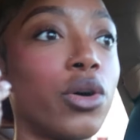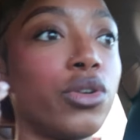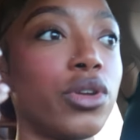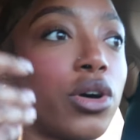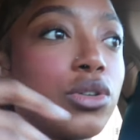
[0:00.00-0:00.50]

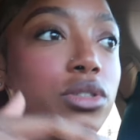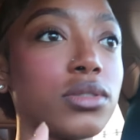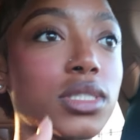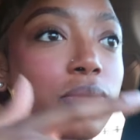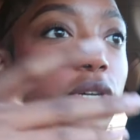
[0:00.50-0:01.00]
you know,
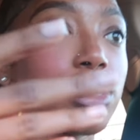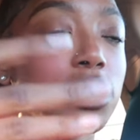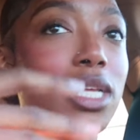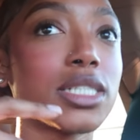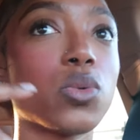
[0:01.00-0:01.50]
some
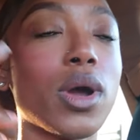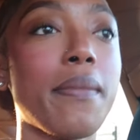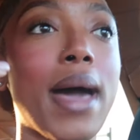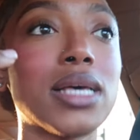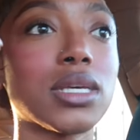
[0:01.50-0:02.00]
nurses like to wear
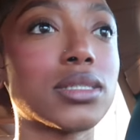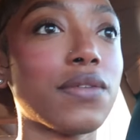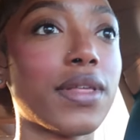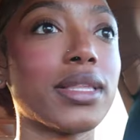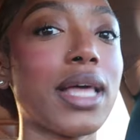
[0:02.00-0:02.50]
a mask and
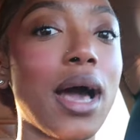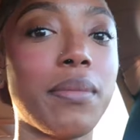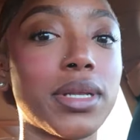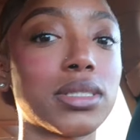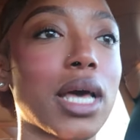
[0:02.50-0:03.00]
stuff like
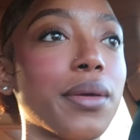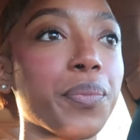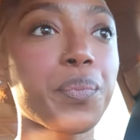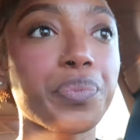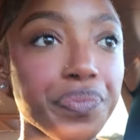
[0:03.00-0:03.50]
that, but it's like,
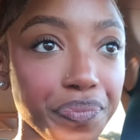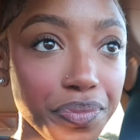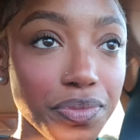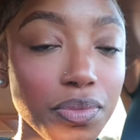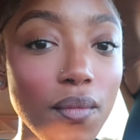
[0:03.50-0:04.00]

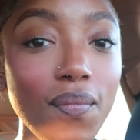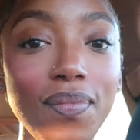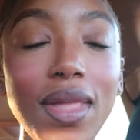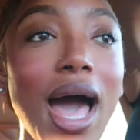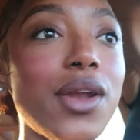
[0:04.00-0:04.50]

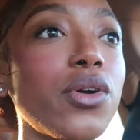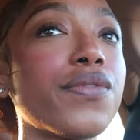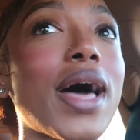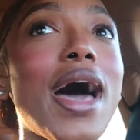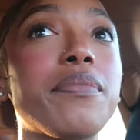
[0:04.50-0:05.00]
I don't know
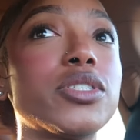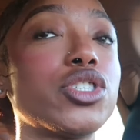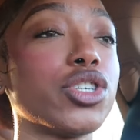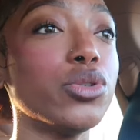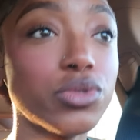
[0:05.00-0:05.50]
if that happened
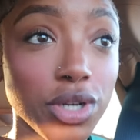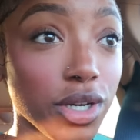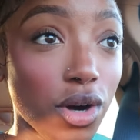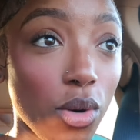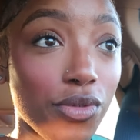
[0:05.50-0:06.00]
to you
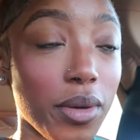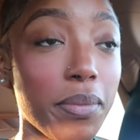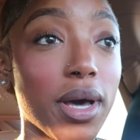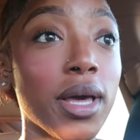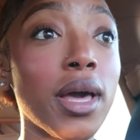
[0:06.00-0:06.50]
during
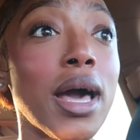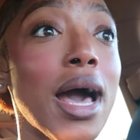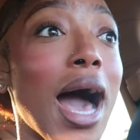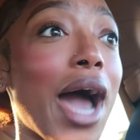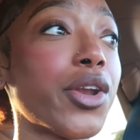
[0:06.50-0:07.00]
COVID, but
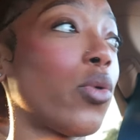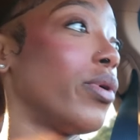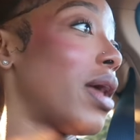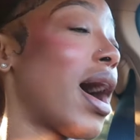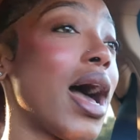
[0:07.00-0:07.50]
I know
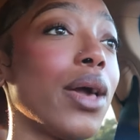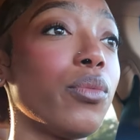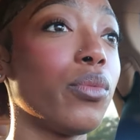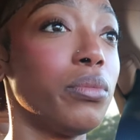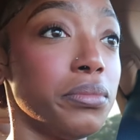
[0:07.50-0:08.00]
when I